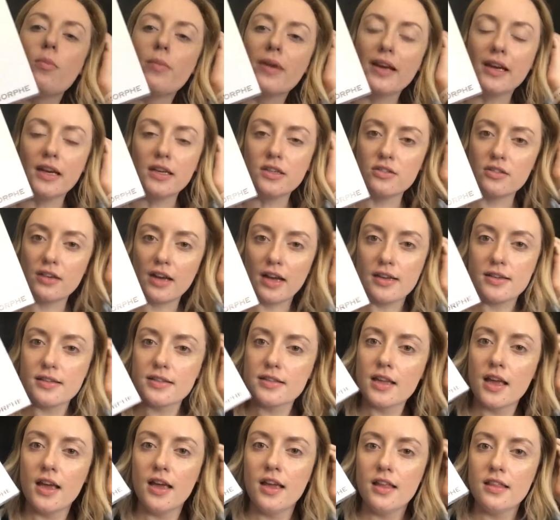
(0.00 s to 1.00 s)
Oh my god, you
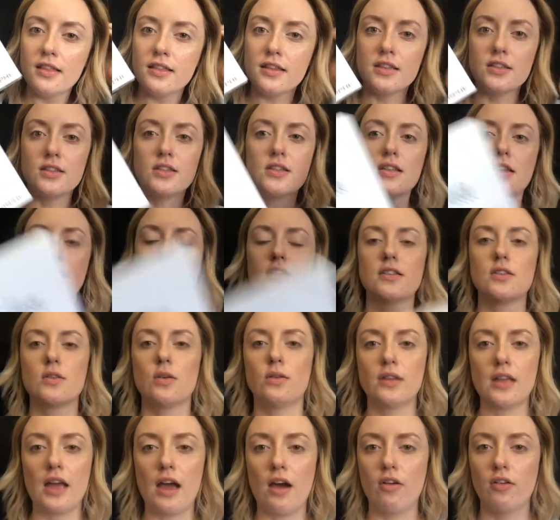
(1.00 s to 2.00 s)
guys. This
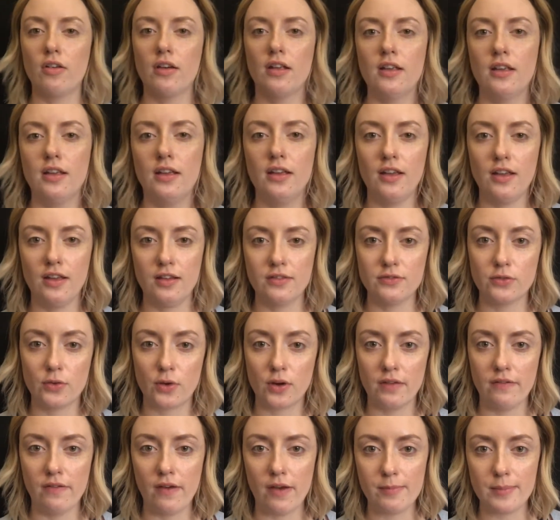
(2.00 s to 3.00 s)
sold out in
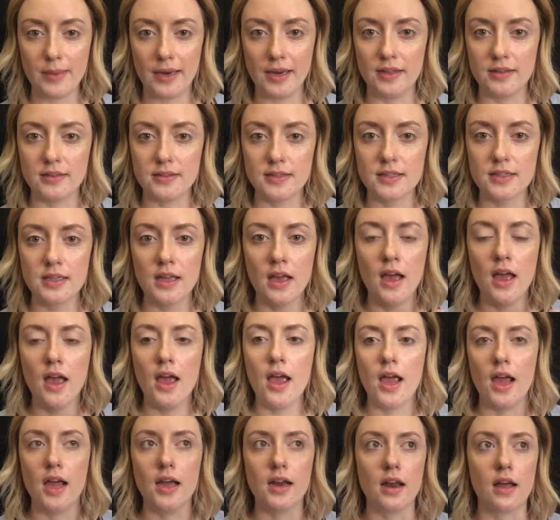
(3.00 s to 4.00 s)
45 minutes
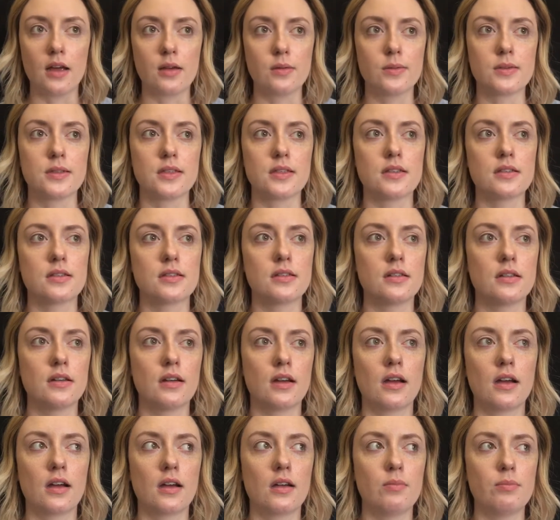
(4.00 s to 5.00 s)
and I was
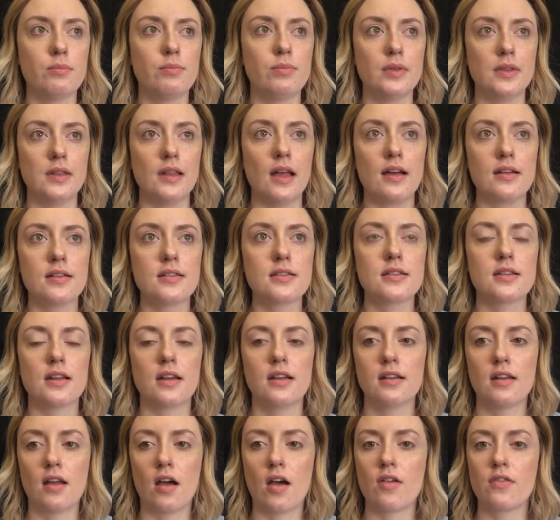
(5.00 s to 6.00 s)
blessed
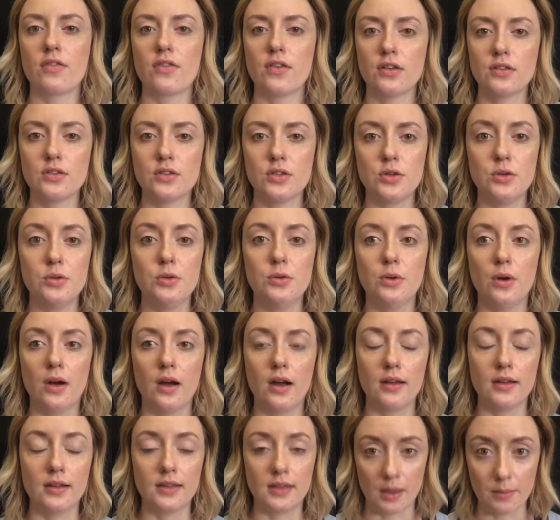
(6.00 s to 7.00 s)
enough to
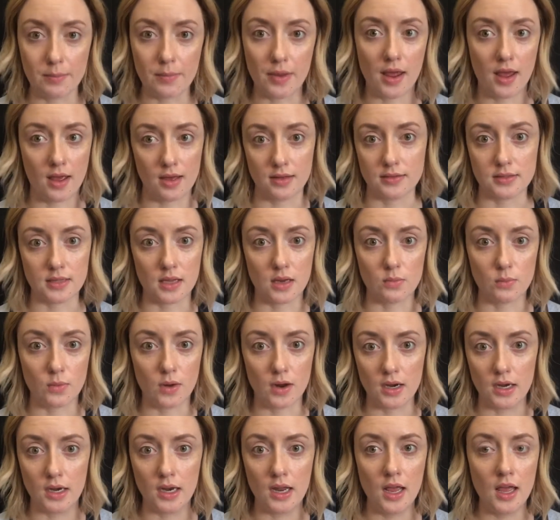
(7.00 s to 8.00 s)
get my hands on
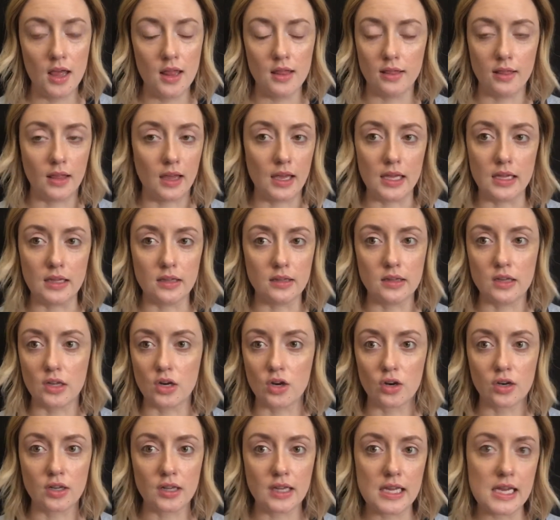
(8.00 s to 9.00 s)
one. Like
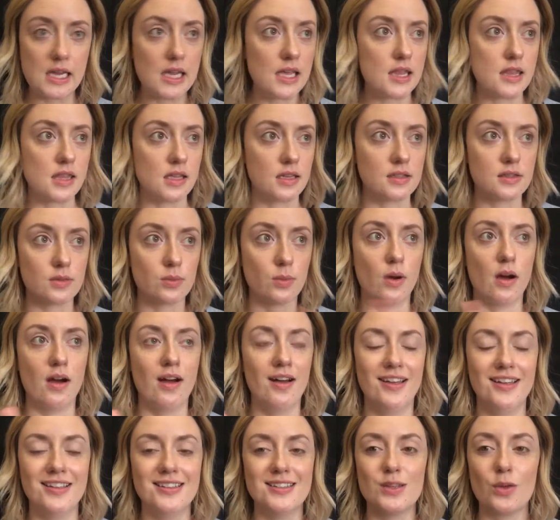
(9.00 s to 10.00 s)
literally this
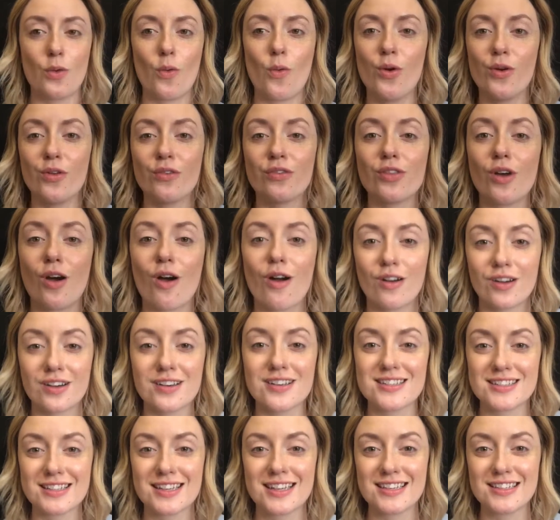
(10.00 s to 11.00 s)
was one of the
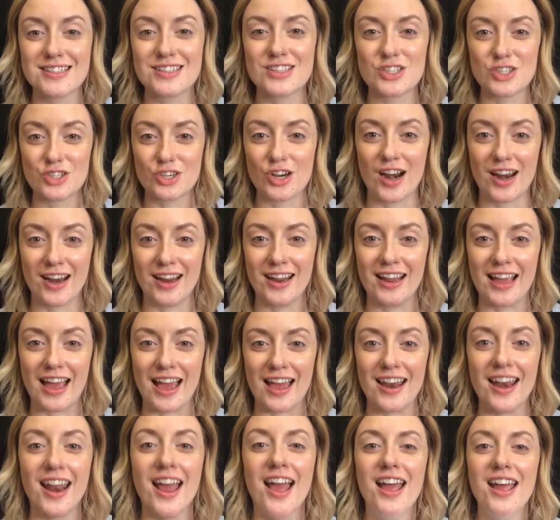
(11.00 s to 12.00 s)
hardest things to try and
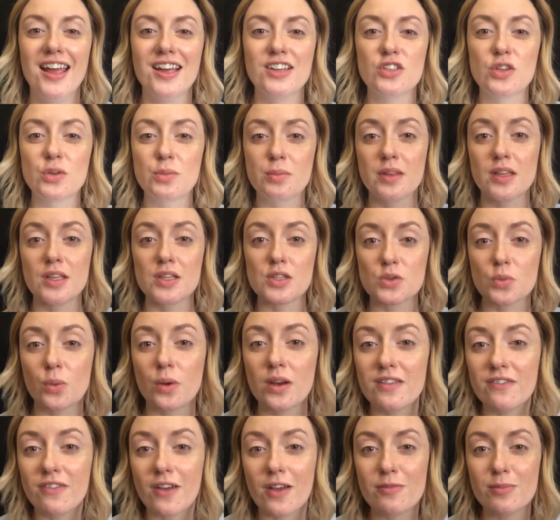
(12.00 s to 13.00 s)
get. It took me like
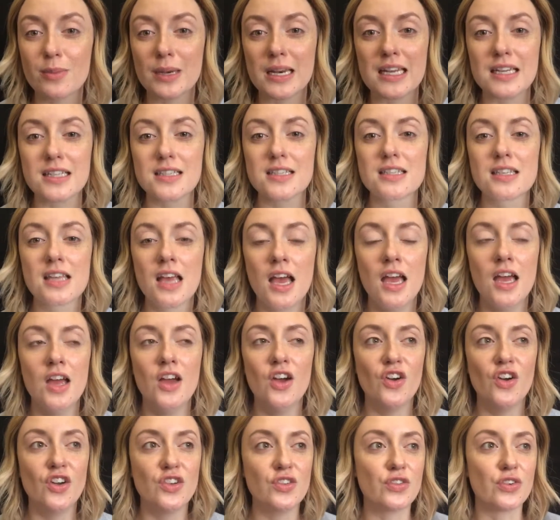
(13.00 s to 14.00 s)
25 minutes
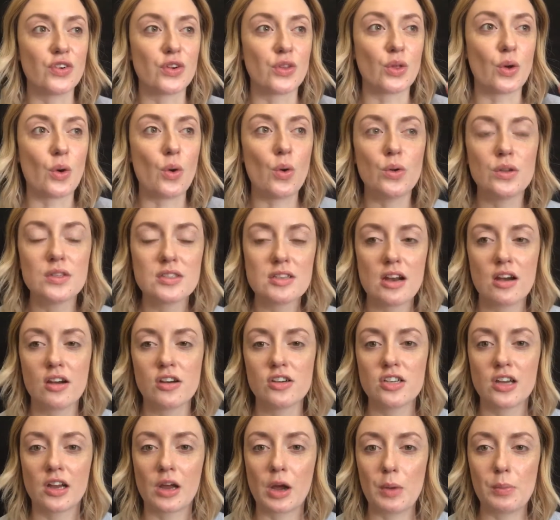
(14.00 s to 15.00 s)
for the whole
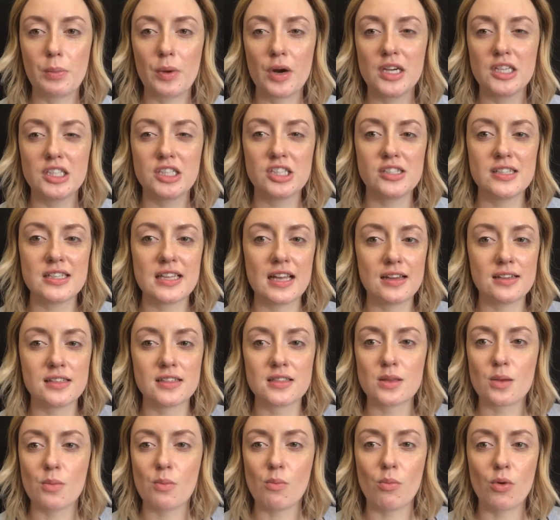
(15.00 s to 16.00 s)
entire checkout
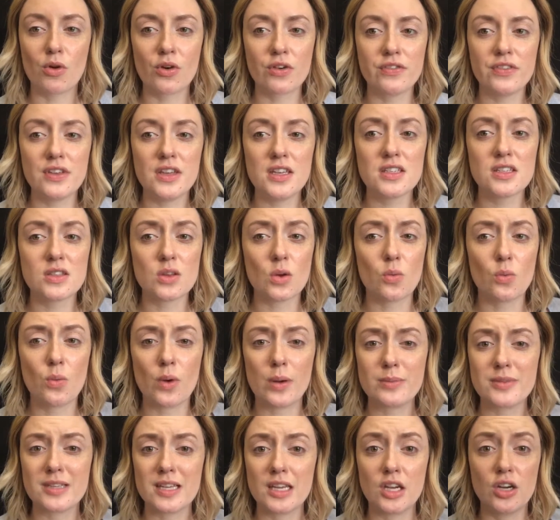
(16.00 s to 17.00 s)
process. Morphe's
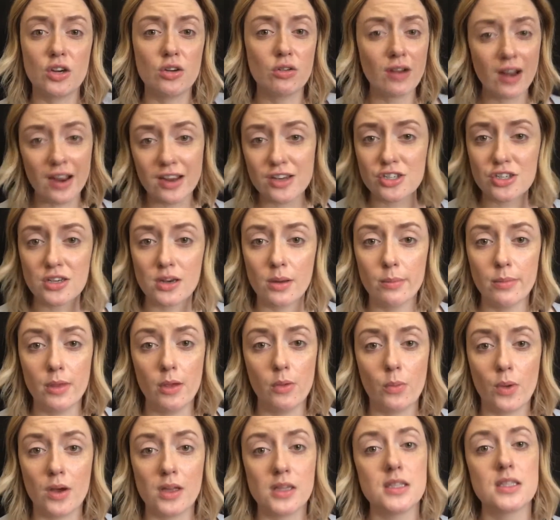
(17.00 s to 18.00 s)
website crashed on
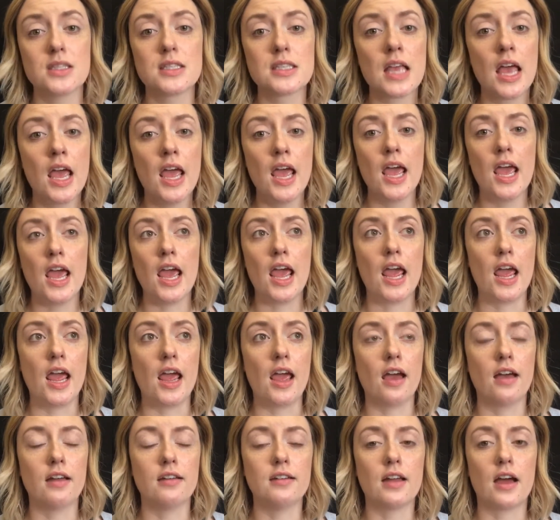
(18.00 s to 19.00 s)
me once
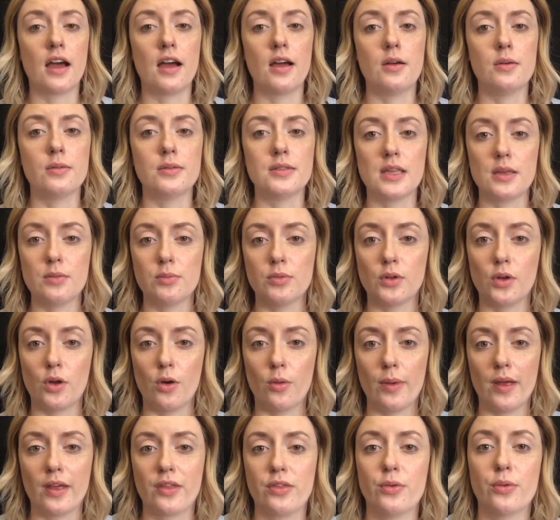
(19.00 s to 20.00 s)
and I was able to
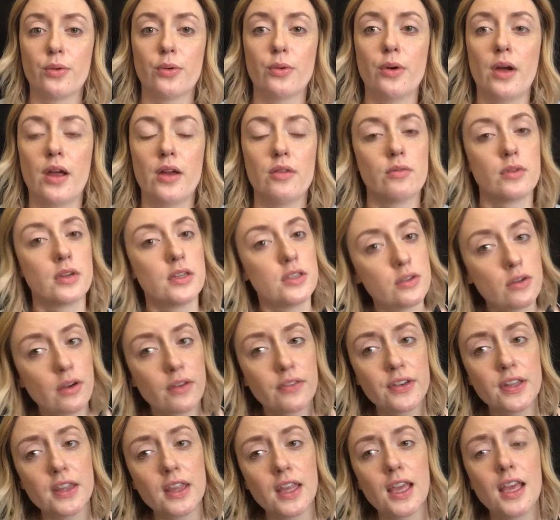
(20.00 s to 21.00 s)
go back through and redo
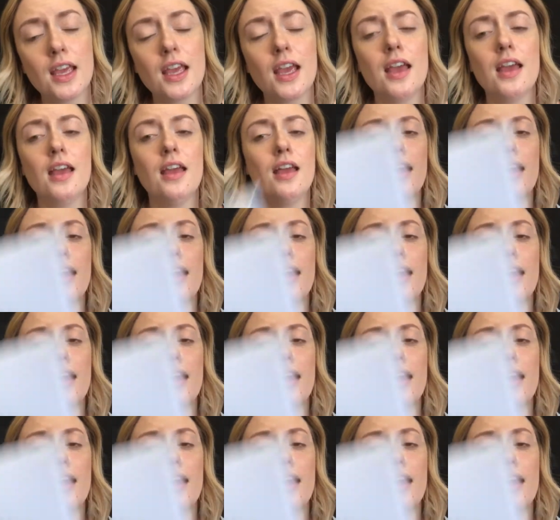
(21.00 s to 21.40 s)
everything